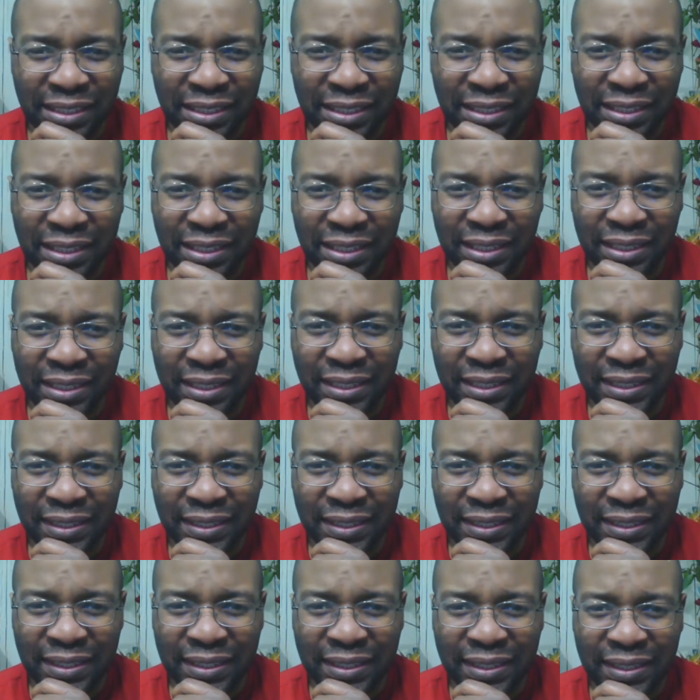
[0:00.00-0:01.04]

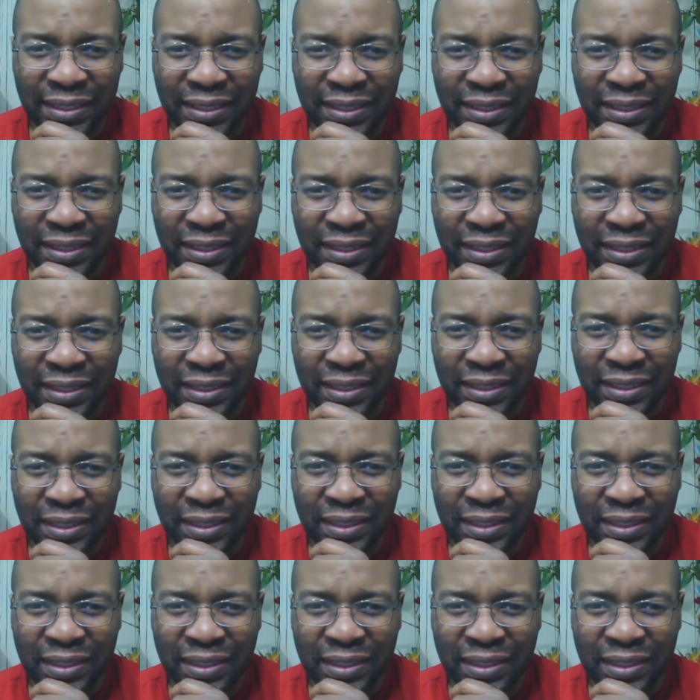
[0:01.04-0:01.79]
(silence)